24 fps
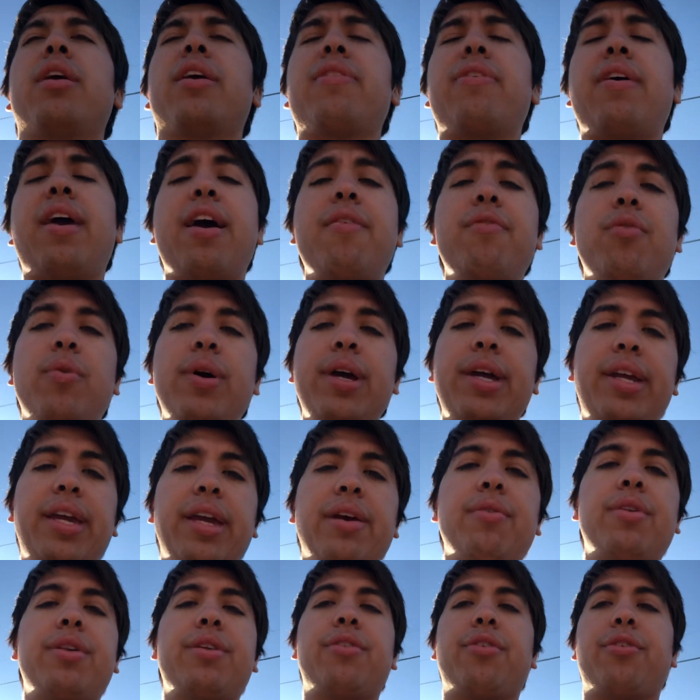they have a way to
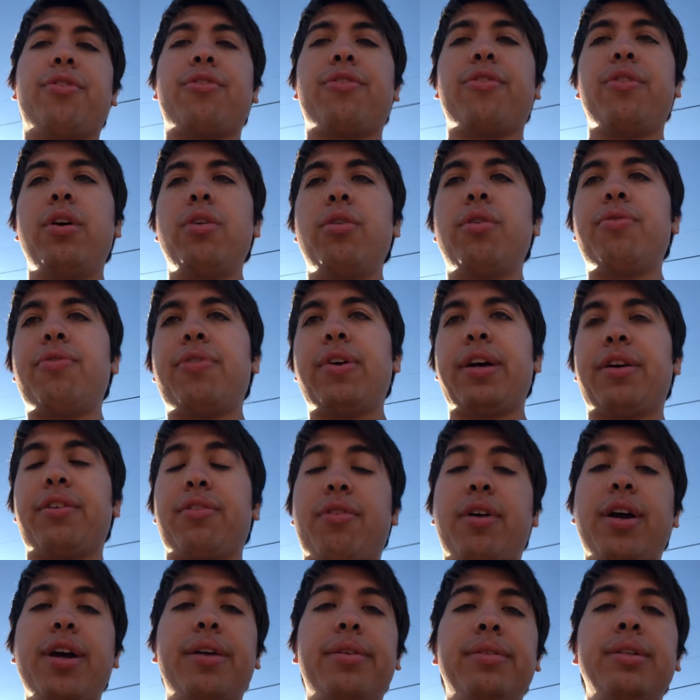get rid of their slow effects,
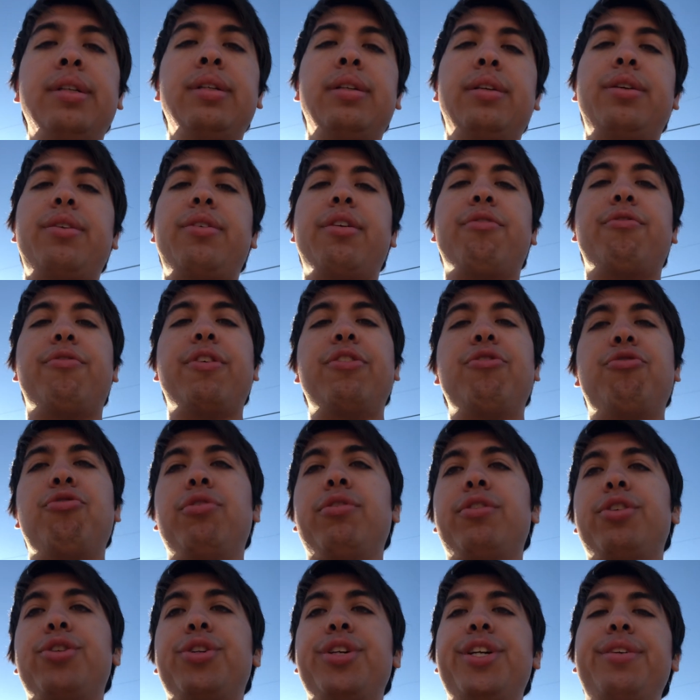right? You have
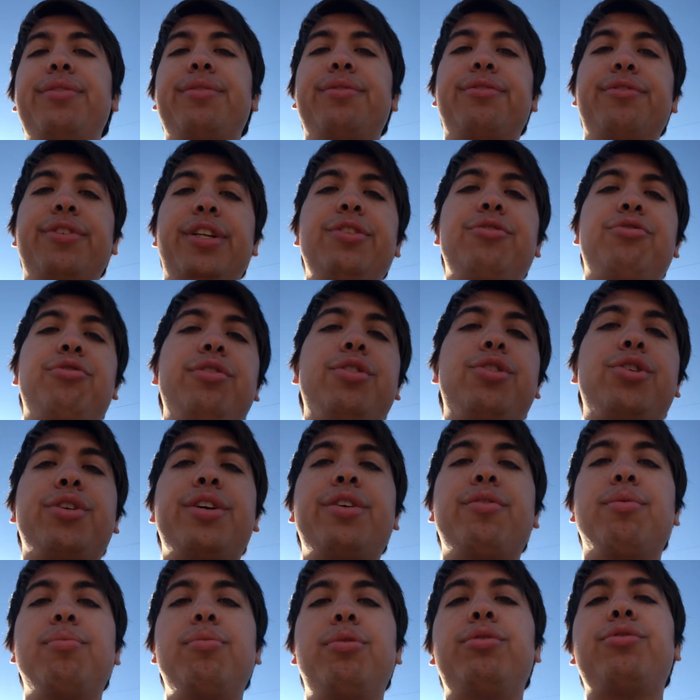Vengeful Retreat. Vengeful
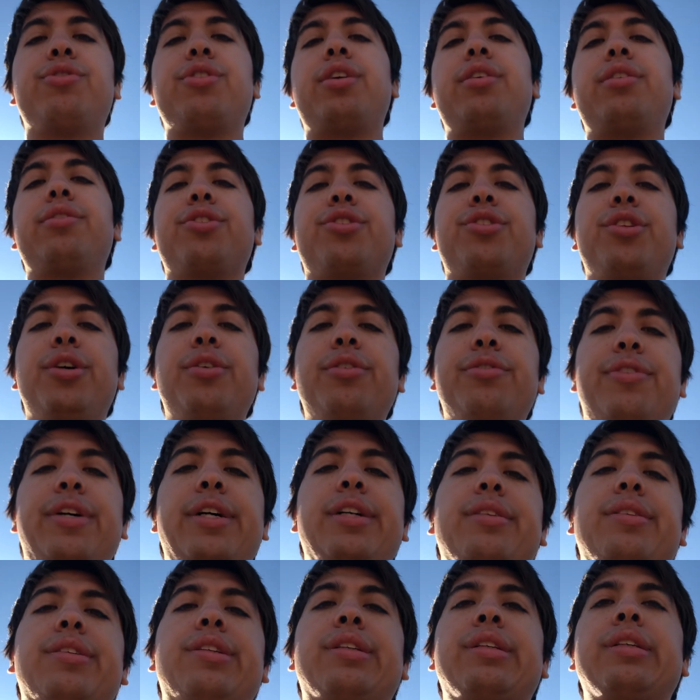Retreat removes all slow
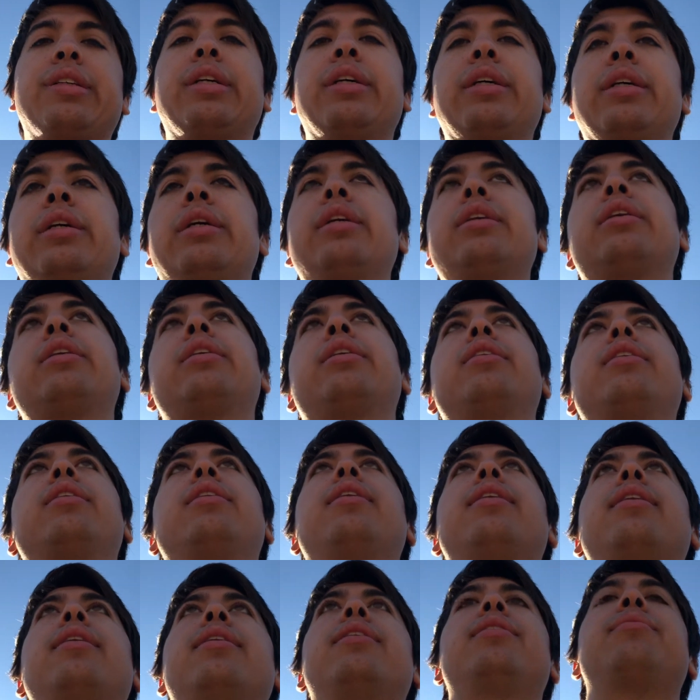effects.
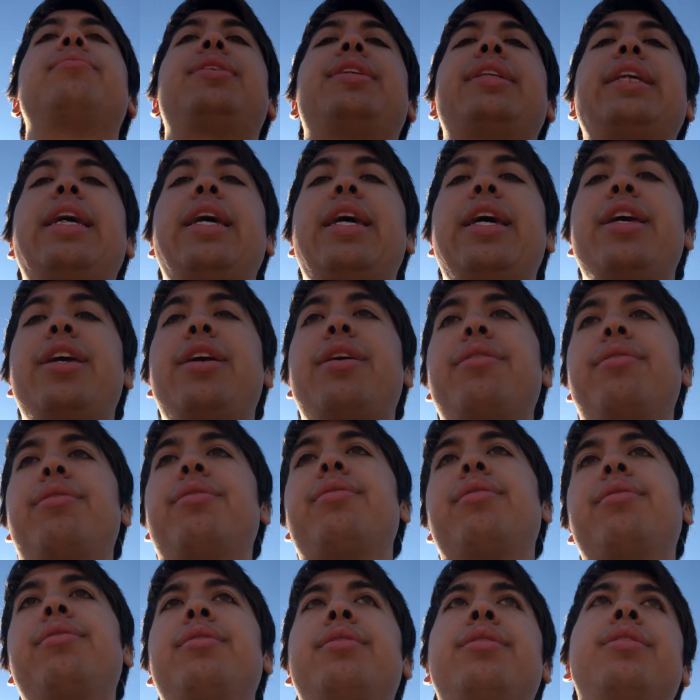Say
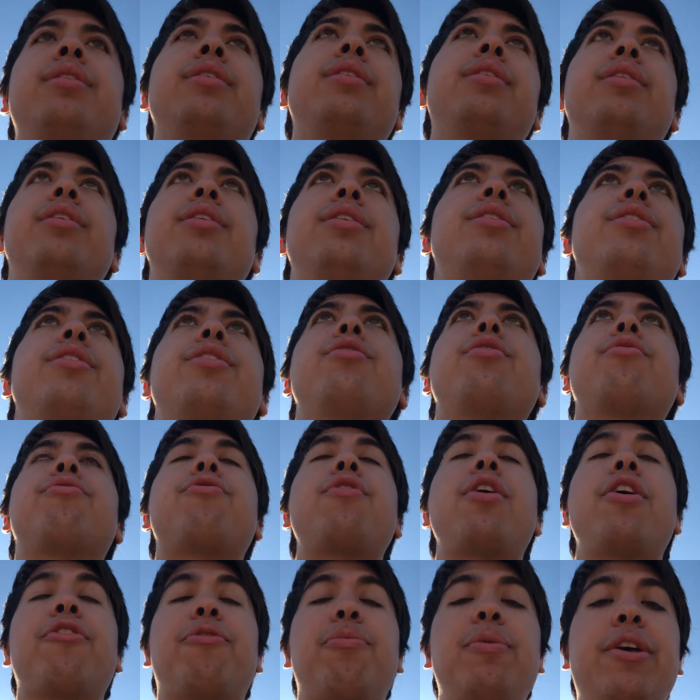you're a
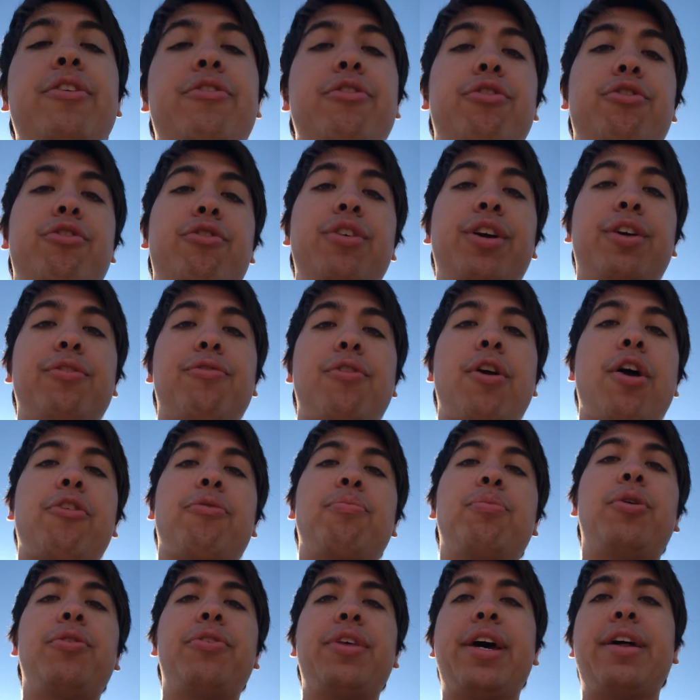Frost Mage and you're shooting a Frost
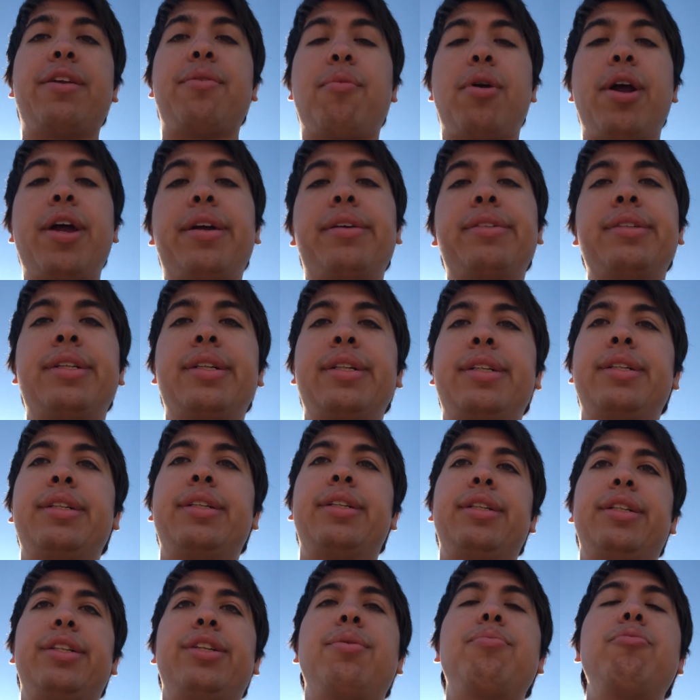Bolt at him, right?
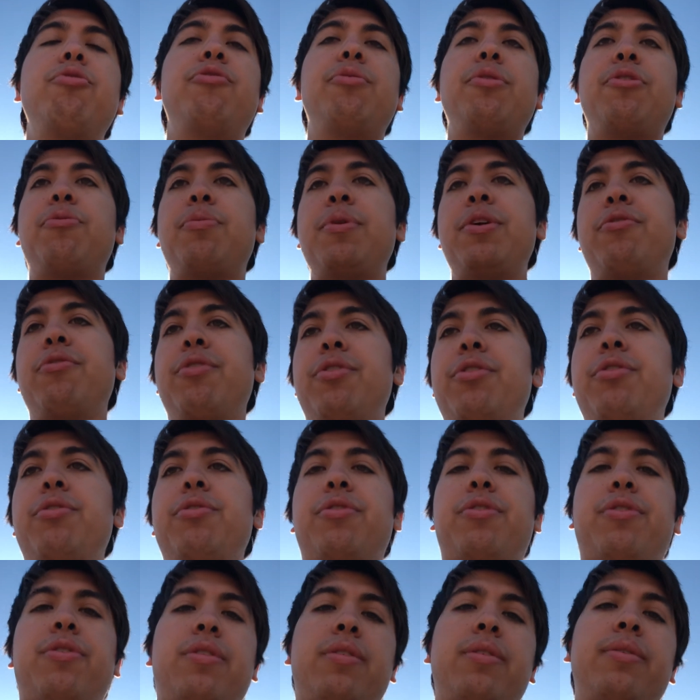Your movement speed's
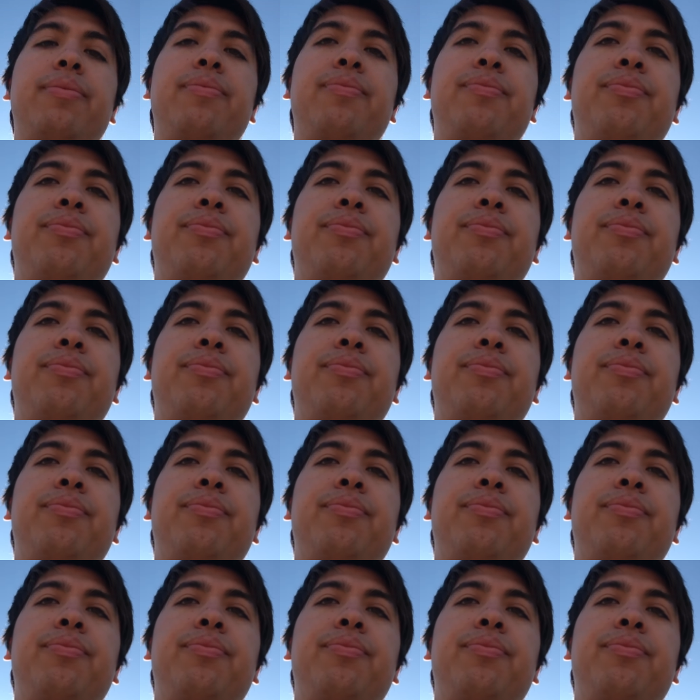reduced.